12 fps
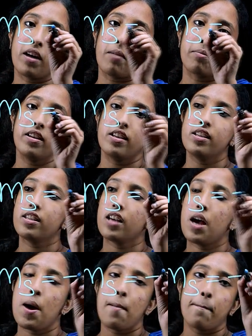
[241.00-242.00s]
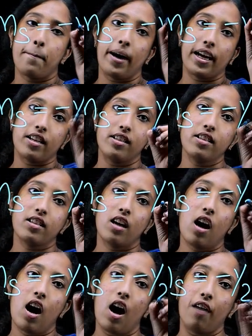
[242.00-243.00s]
number is minus
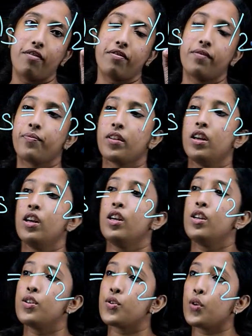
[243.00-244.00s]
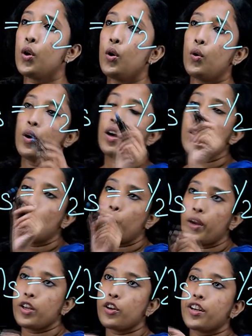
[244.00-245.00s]
half. So,
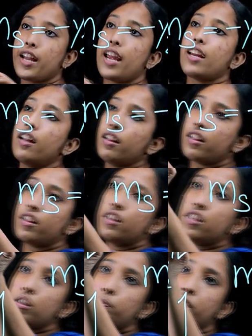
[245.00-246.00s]
when you are taking this